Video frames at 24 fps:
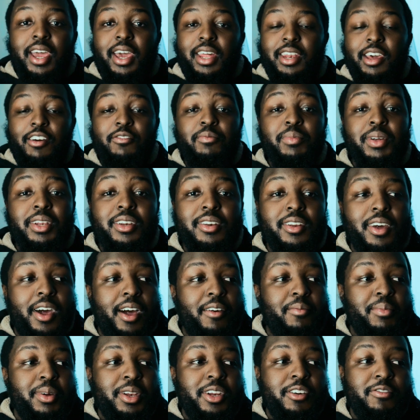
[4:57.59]
And I've been
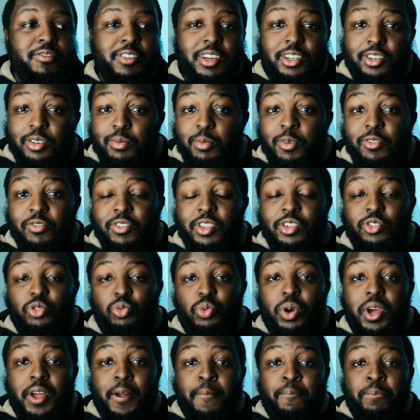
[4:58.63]
a victim of this,
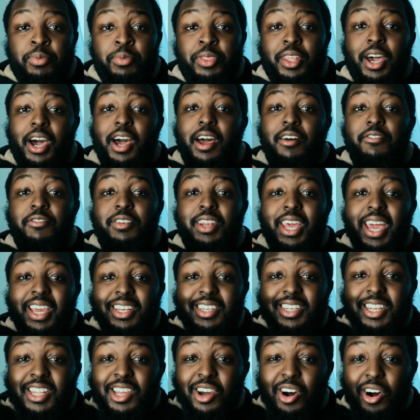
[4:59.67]
where I haven't
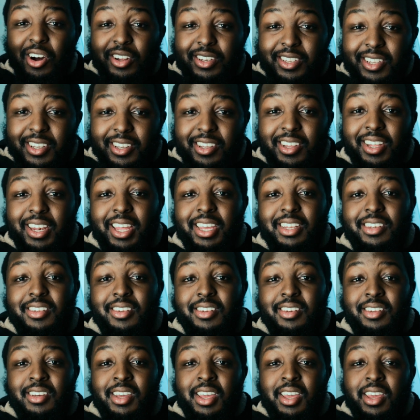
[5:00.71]
actually
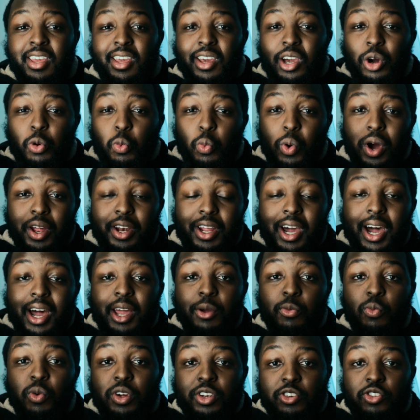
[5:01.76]
articulated what I
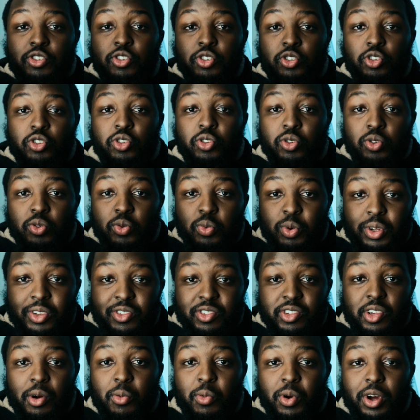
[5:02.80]
want to do with
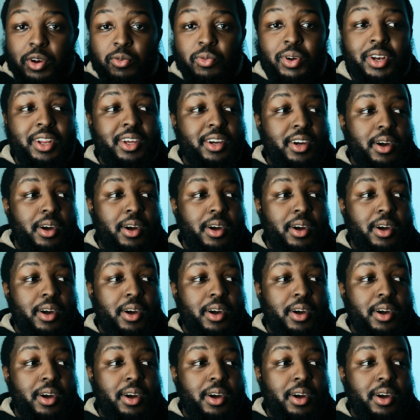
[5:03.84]
someone when it